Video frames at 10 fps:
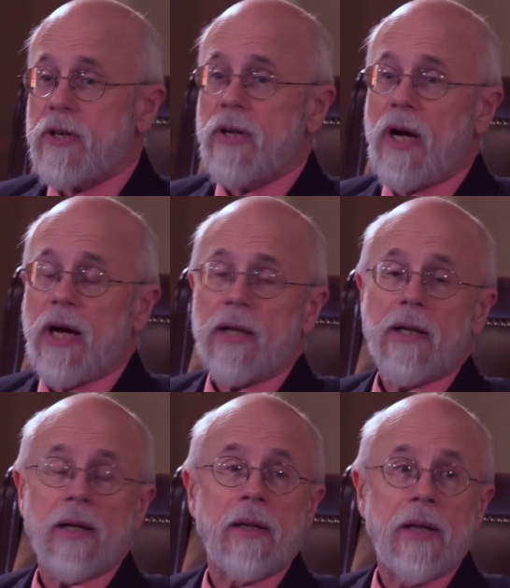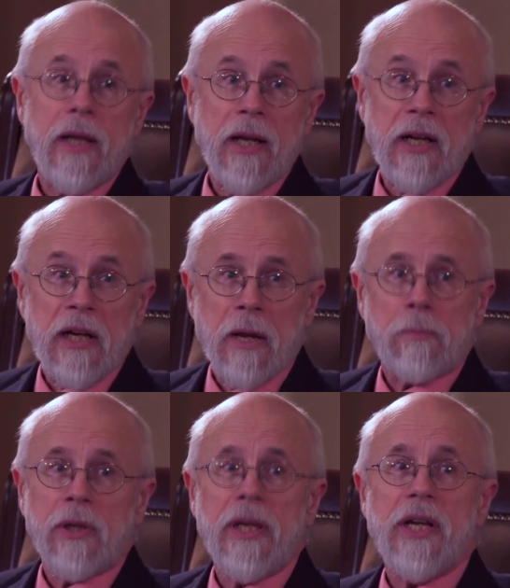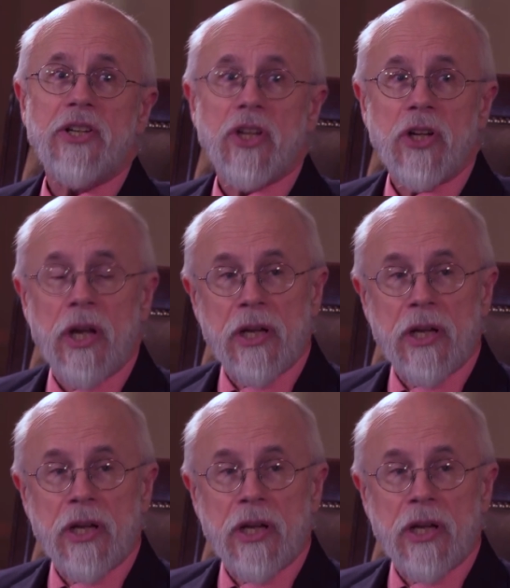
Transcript: it or not, the complete